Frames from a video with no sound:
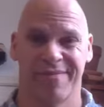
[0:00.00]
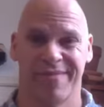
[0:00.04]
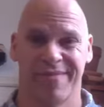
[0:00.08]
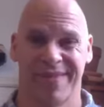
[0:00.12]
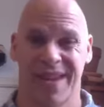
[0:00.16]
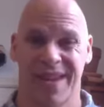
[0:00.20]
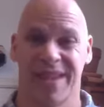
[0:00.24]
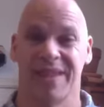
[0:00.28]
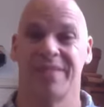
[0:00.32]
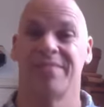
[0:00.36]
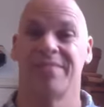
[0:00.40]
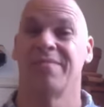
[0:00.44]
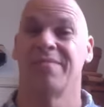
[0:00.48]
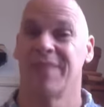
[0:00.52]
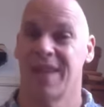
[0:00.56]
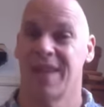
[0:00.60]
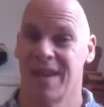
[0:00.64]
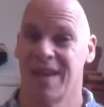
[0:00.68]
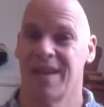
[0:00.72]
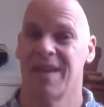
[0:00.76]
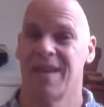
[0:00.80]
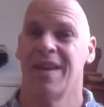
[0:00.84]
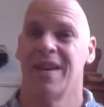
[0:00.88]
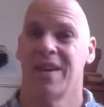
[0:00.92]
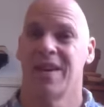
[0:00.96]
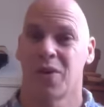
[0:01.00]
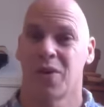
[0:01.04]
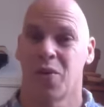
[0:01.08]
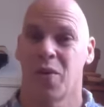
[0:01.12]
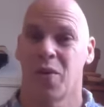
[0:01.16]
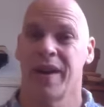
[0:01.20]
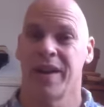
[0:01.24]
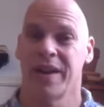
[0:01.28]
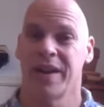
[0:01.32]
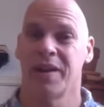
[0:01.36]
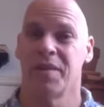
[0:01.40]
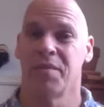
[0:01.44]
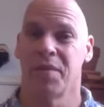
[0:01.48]
then
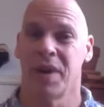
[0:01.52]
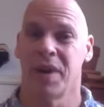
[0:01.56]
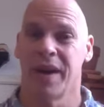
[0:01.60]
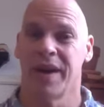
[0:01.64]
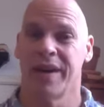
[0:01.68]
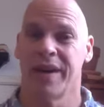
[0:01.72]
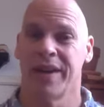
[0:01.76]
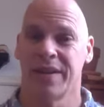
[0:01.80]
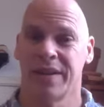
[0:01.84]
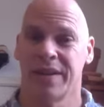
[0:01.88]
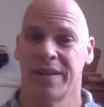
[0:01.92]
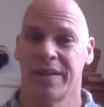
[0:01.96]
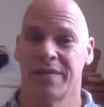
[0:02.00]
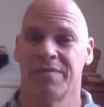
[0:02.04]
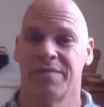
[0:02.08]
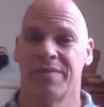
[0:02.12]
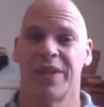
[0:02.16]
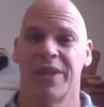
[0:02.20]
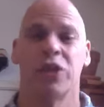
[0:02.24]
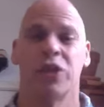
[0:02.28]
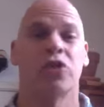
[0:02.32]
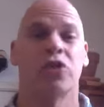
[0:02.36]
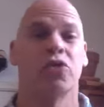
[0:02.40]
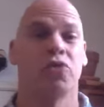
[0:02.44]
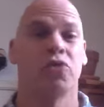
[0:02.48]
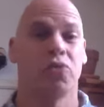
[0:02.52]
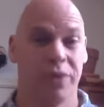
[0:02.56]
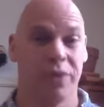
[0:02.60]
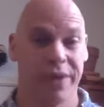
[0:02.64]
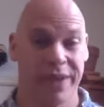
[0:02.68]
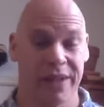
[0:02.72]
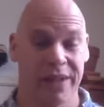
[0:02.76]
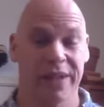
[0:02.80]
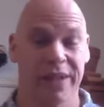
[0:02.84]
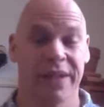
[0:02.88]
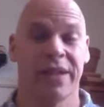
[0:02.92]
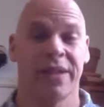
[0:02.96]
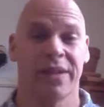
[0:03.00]
quieting your mind is
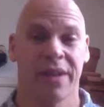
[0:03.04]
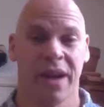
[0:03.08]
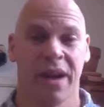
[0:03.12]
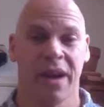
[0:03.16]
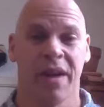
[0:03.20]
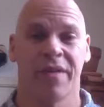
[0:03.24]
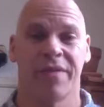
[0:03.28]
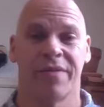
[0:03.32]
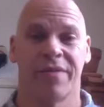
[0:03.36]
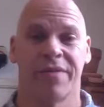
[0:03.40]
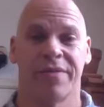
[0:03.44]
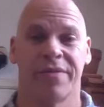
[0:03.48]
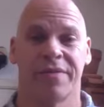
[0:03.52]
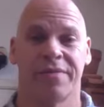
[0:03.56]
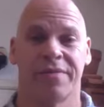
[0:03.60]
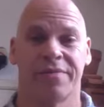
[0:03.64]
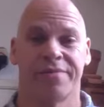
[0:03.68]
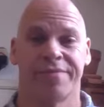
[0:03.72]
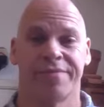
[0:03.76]
really tough.